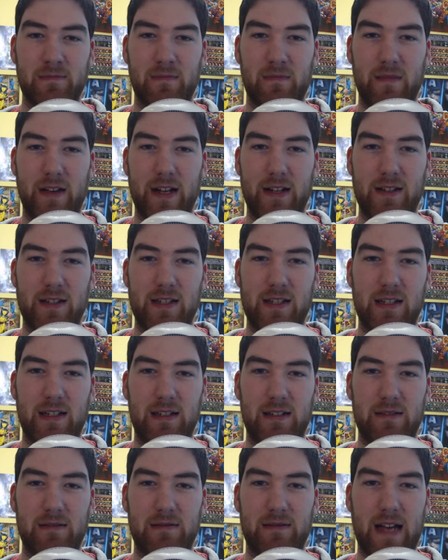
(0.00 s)
and
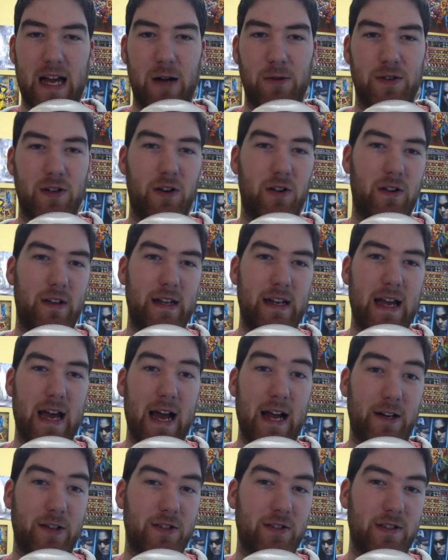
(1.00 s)
seeing how tall he
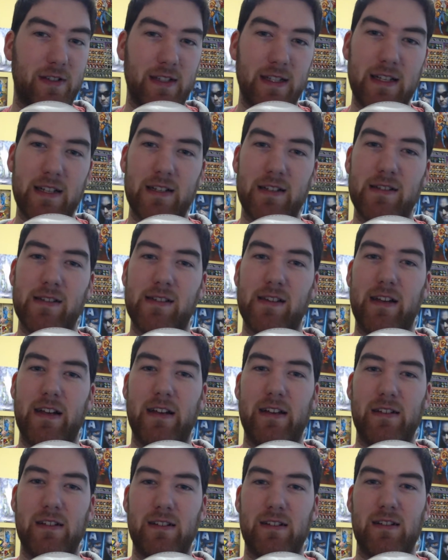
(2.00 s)
actually is, and